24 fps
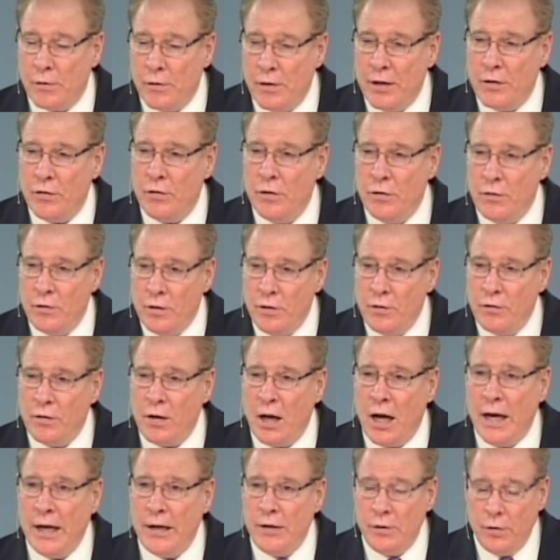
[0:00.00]
This is
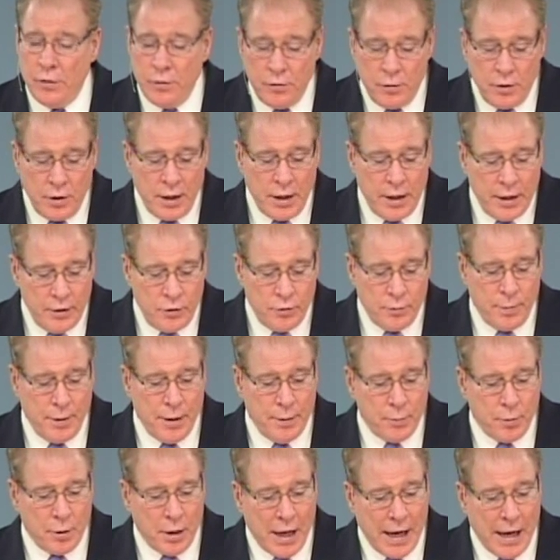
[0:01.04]
designed to teach
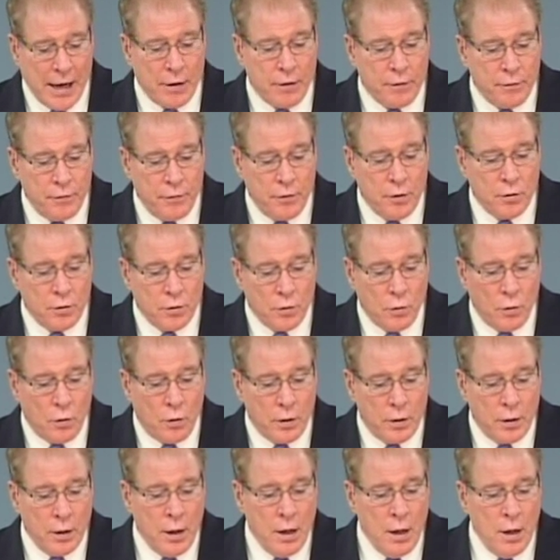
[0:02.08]
people how to fear the
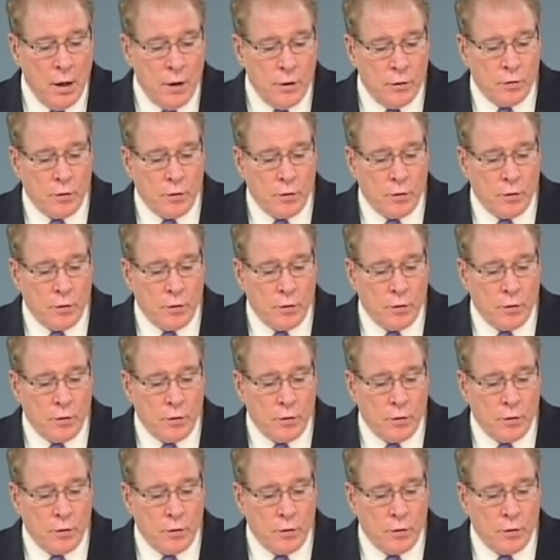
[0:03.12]
Lord so